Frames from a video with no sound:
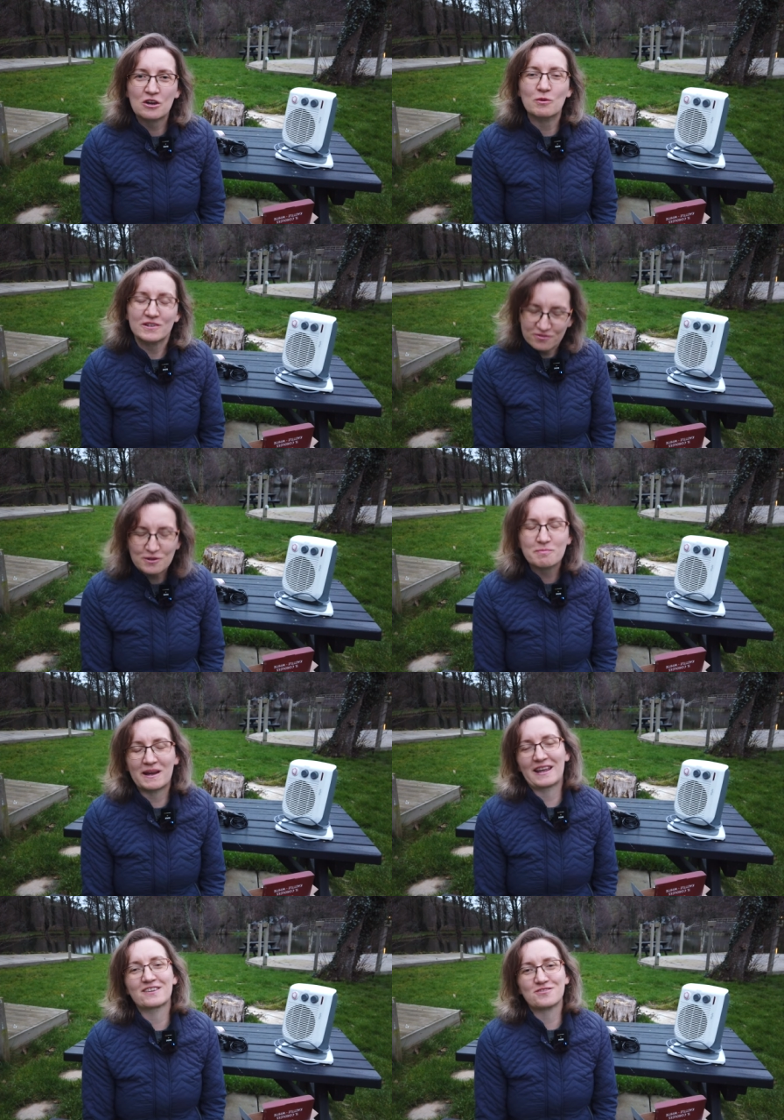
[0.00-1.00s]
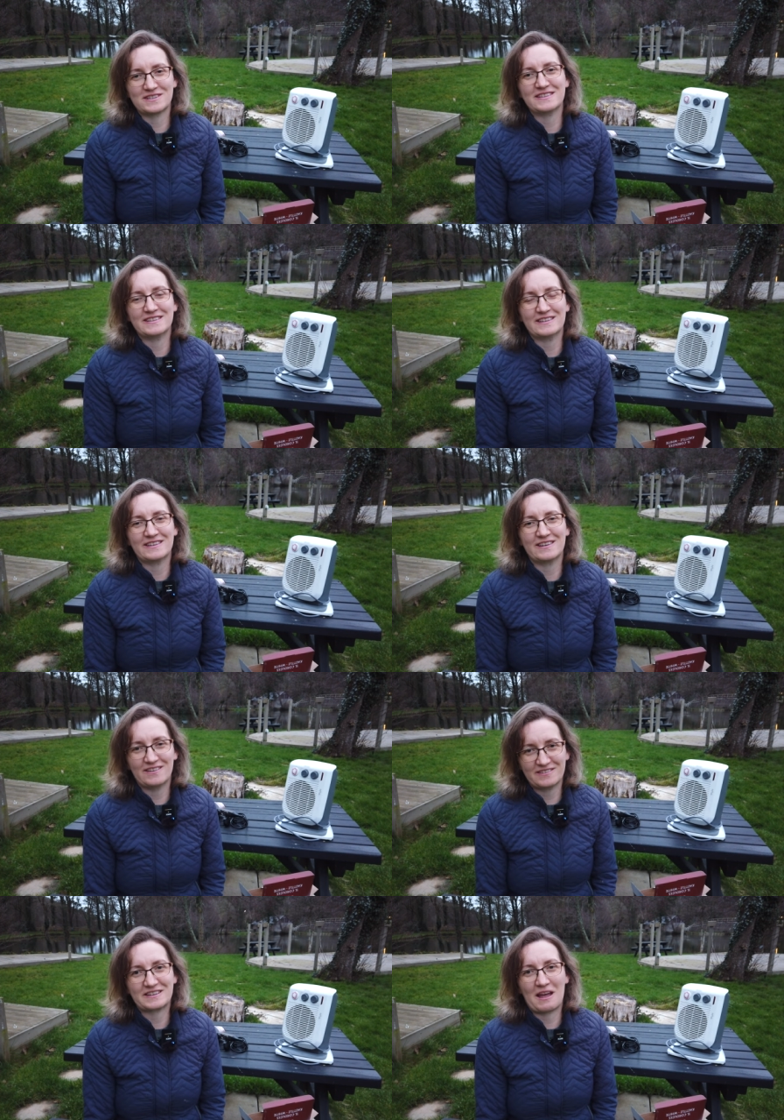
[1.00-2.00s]
will trip electricity
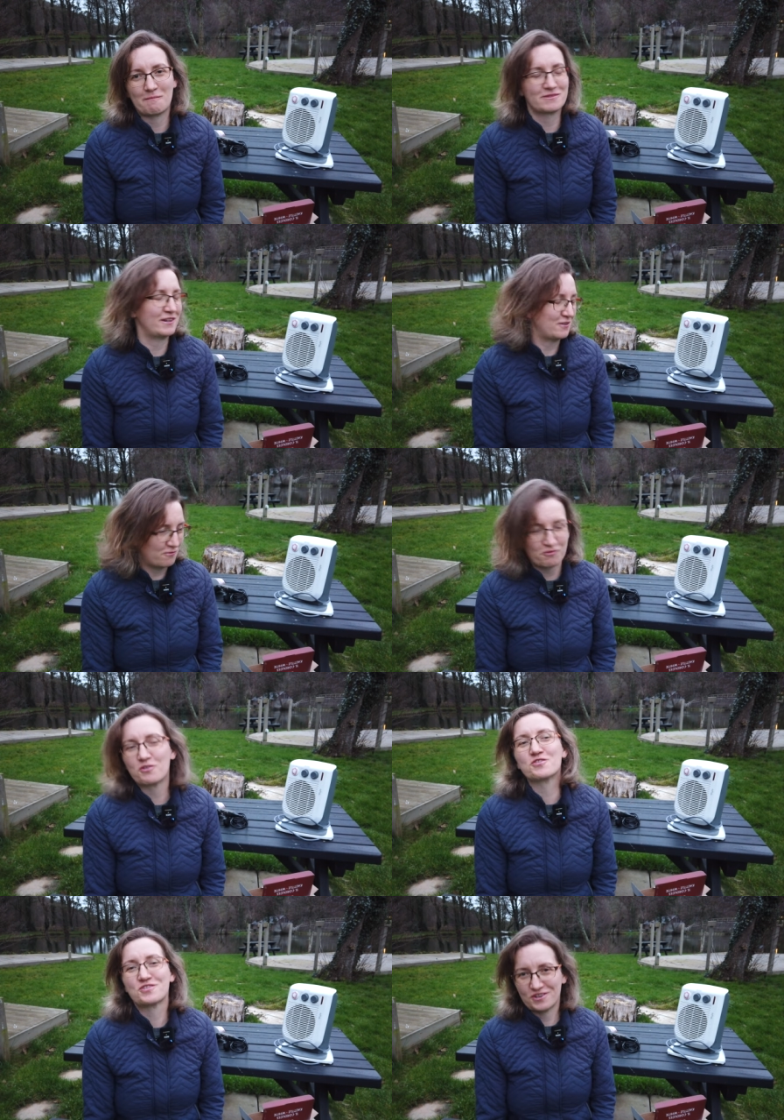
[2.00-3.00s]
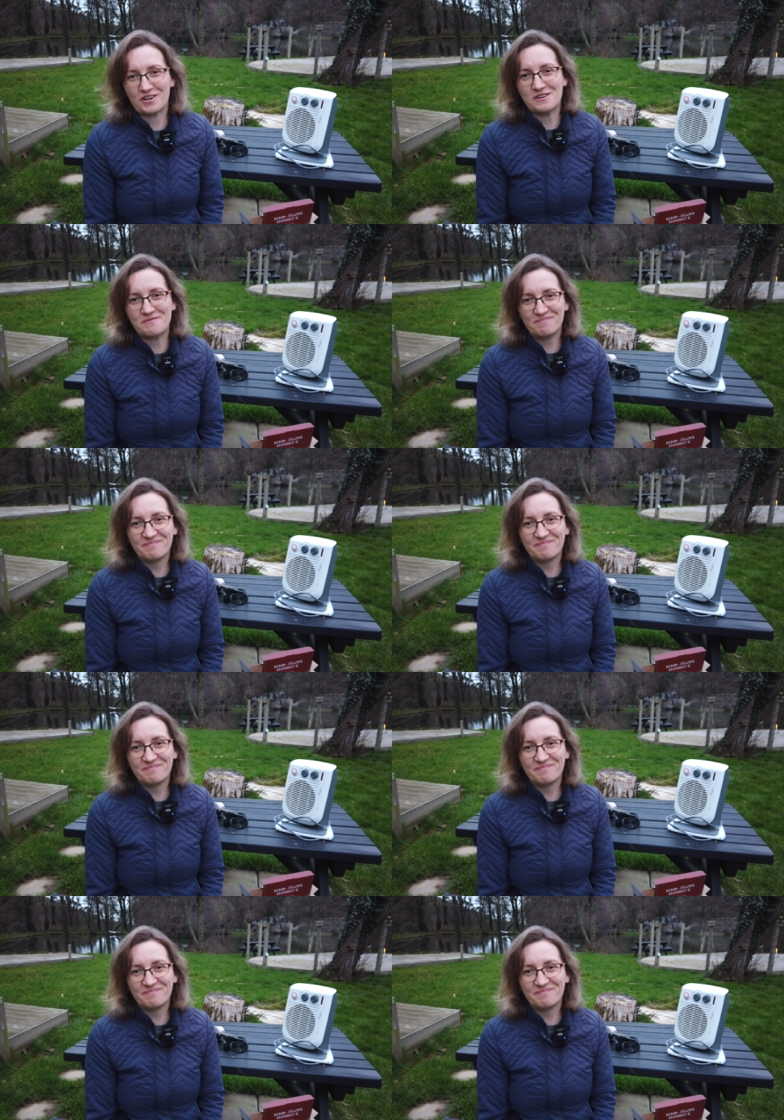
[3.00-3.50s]
on the campsite for sure.